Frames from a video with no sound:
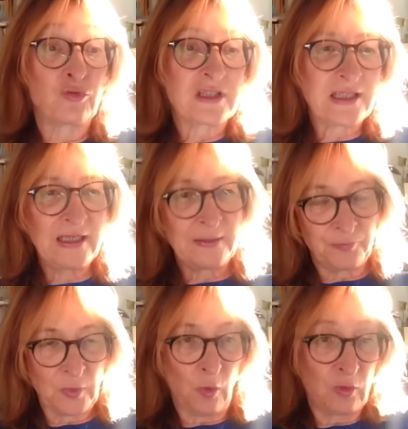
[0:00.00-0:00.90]
to
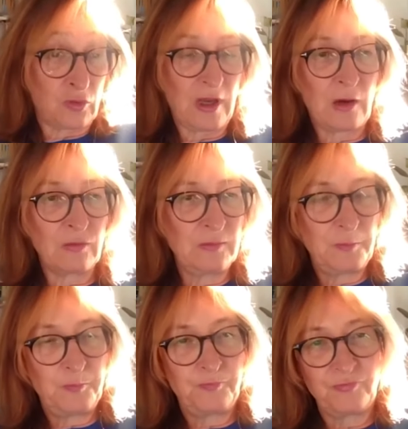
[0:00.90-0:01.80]
see also how
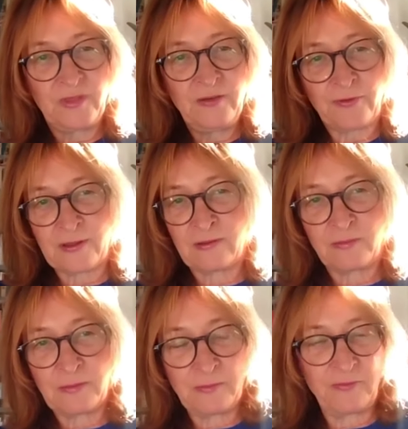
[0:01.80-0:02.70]

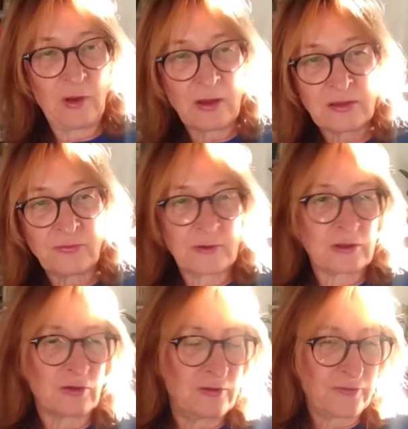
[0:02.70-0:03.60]
different
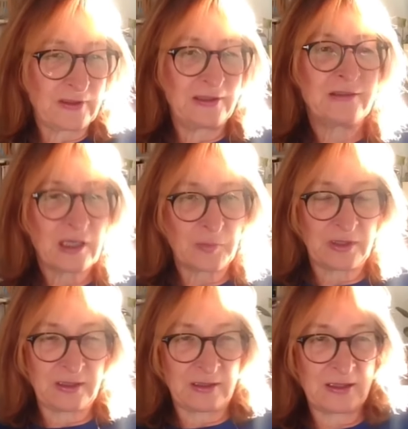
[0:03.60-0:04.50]
philosophers or different
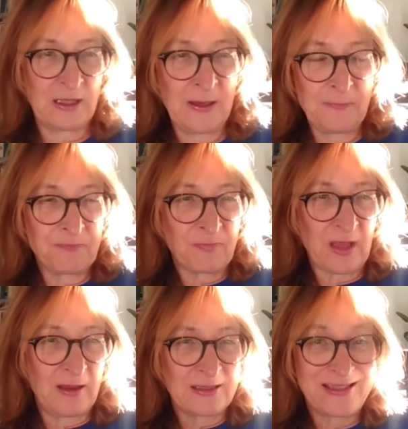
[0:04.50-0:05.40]
interpreters
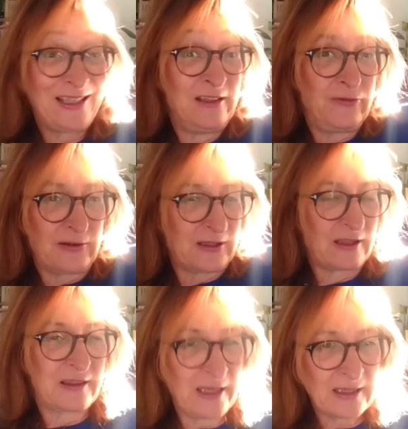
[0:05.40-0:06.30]
see
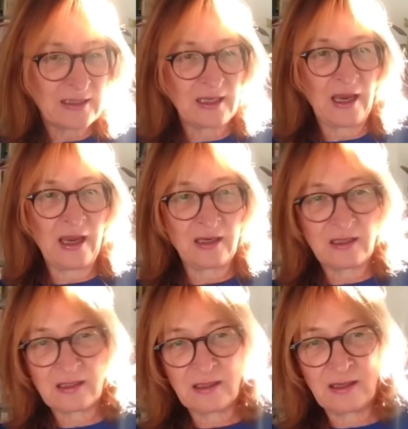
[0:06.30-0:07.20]
different things,
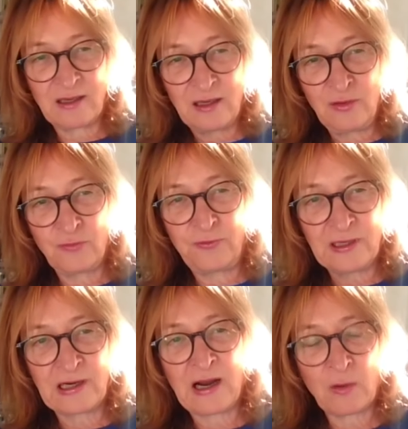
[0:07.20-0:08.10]
and you
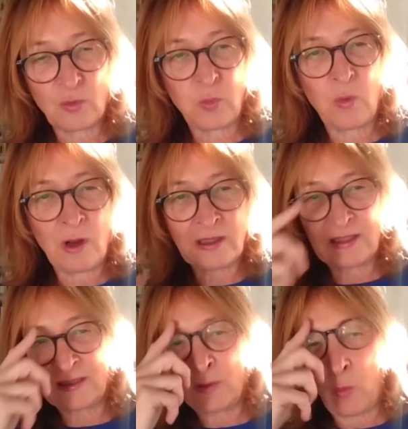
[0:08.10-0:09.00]
figure out
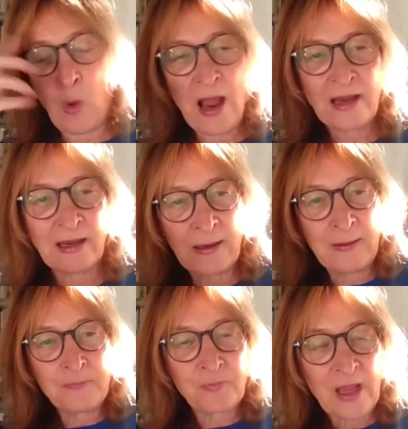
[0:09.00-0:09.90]
what is the
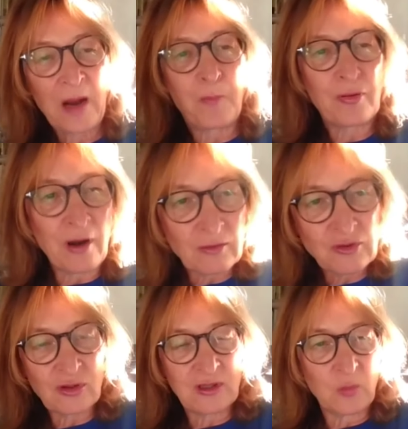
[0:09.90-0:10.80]
one
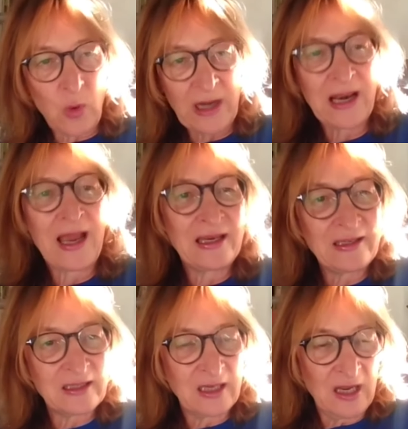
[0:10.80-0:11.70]
approach or the one
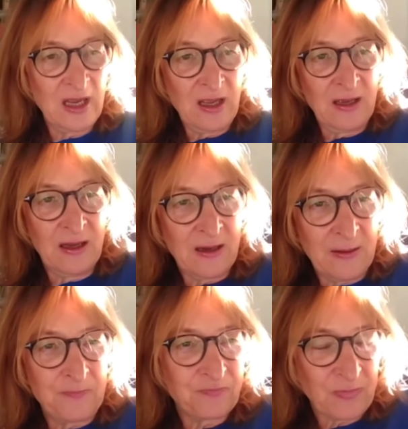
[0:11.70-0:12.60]
line that
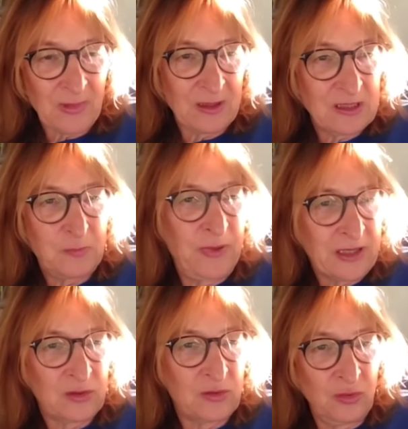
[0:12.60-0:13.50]

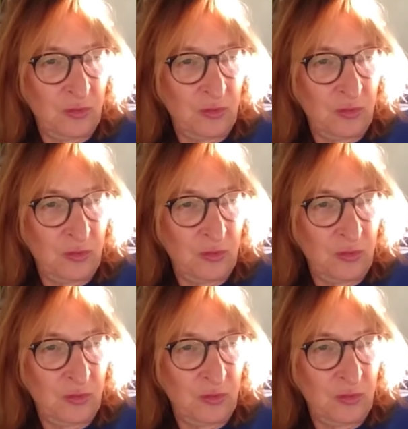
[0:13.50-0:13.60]
speaks